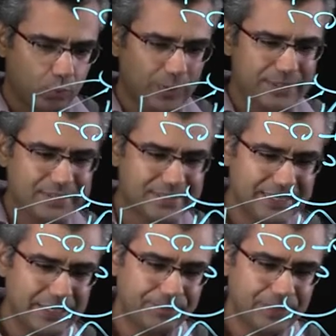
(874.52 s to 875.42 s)
what is
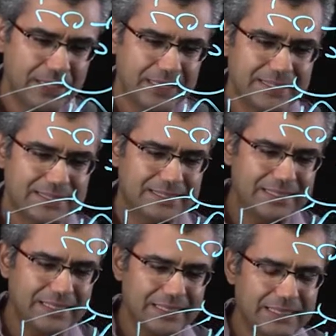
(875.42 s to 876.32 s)
C?
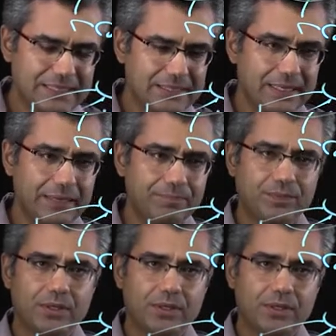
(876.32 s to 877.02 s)
C is the